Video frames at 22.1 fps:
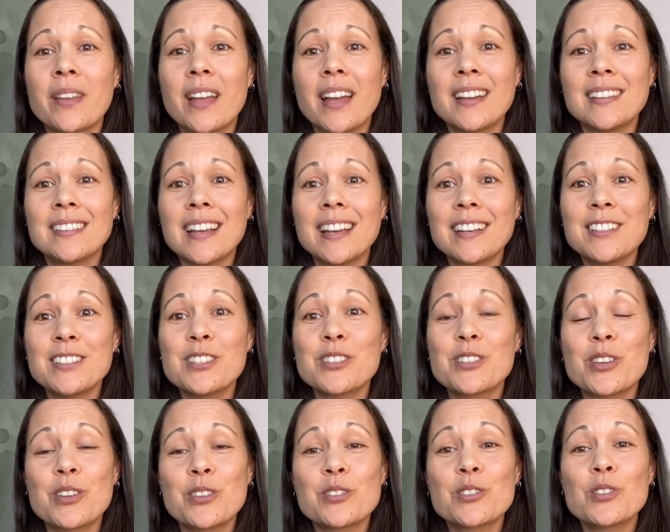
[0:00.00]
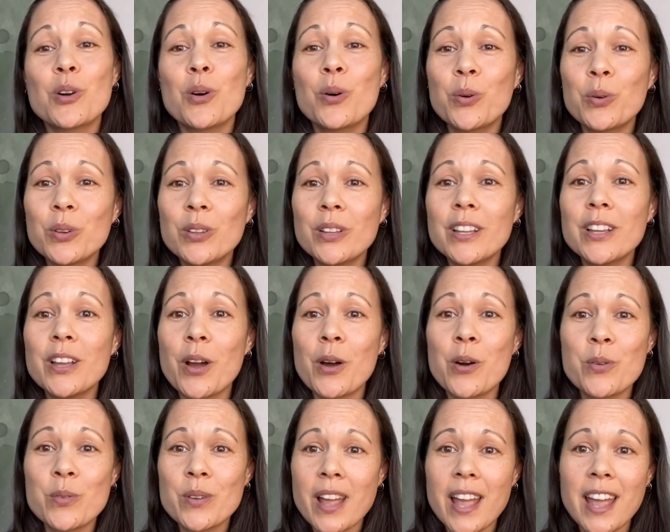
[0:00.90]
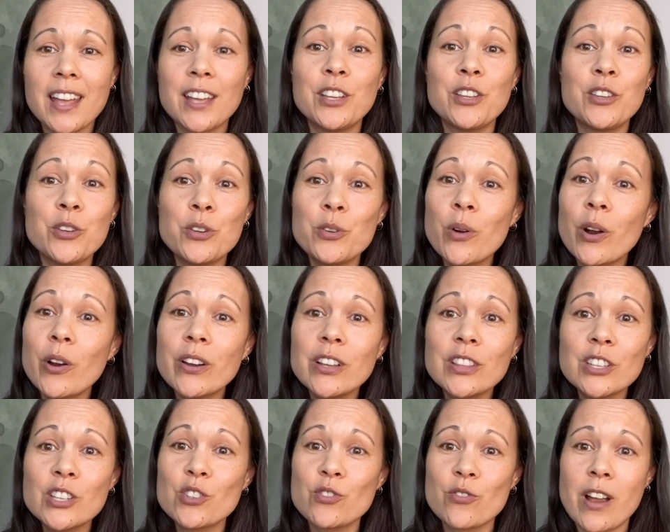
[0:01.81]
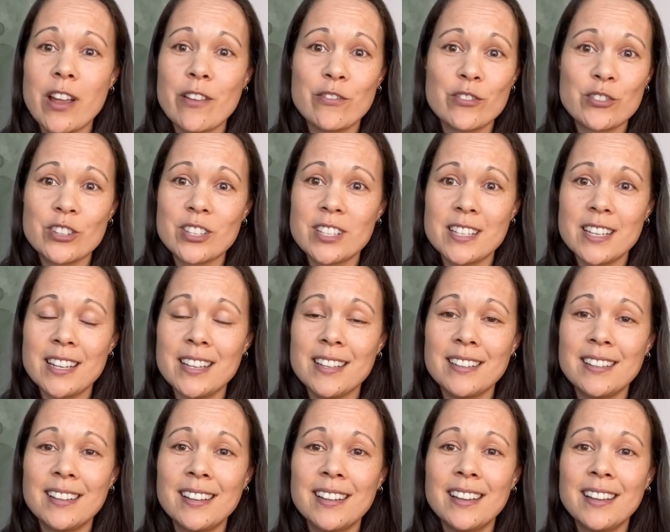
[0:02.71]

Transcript: And that is totally okay. You are in the driver's seat.